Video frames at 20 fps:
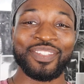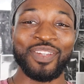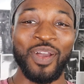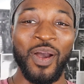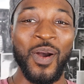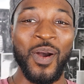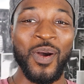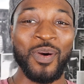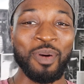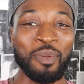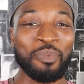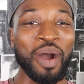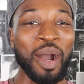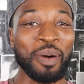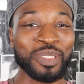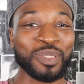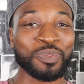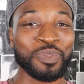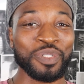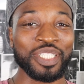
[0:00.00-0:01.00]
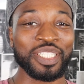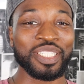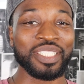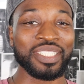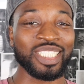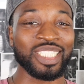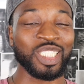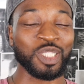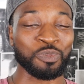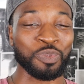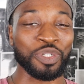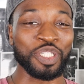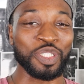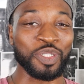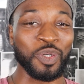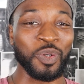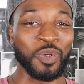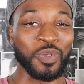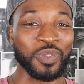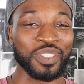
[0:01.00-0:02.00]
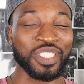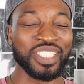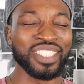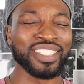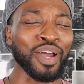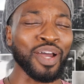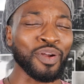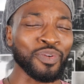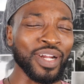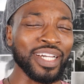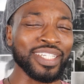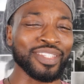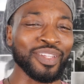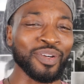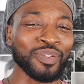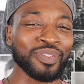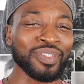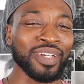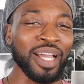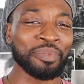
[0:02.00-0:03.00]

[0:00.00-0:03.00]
Yo, my mom is pretty, she's pretty cool. She's all right though.